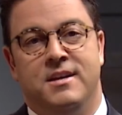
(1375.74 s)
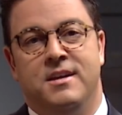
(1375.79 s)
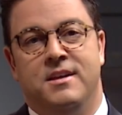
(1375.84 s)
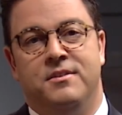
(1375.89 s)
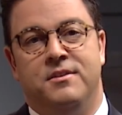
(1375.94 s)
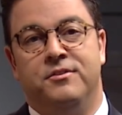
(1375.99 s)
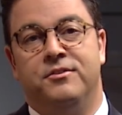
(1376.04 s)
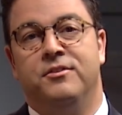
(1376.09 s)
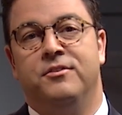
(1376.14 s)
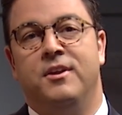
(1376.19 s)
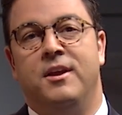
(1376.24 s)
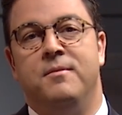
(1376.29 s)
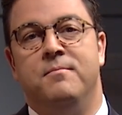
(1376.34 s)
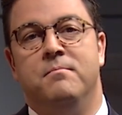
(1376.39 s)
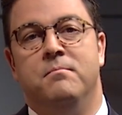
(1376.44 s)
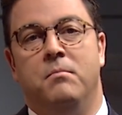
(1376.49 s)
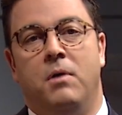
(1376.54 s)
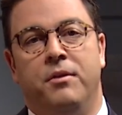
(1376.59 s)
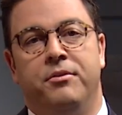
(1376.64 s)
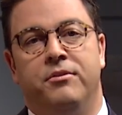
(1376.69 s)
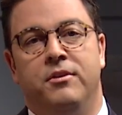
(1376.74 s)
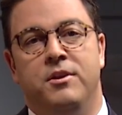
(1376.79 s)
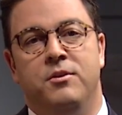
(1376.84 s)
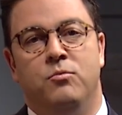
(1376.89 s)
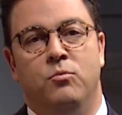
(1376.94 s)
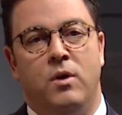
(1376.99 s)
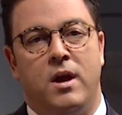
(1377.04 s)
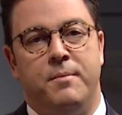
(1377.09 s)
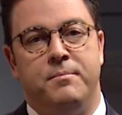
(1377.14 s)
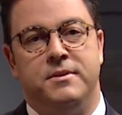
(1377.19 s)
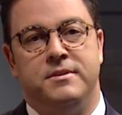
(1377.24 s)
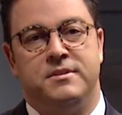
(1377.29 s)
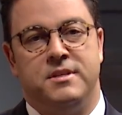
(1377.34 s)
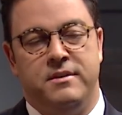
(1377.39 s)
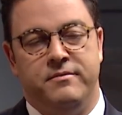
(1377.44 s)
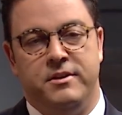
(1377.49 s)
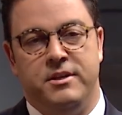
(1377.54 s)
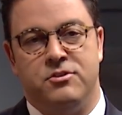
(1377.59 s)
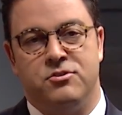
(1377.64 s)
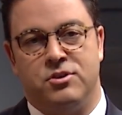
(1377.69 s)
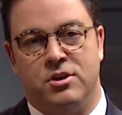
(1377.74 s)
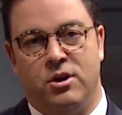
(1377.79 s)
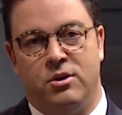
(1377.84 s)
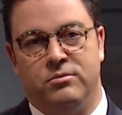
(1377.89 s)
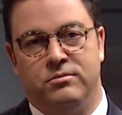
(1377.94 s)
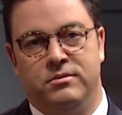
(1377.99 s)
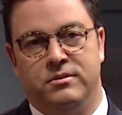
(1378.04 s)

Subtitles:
This is a monthly web TV show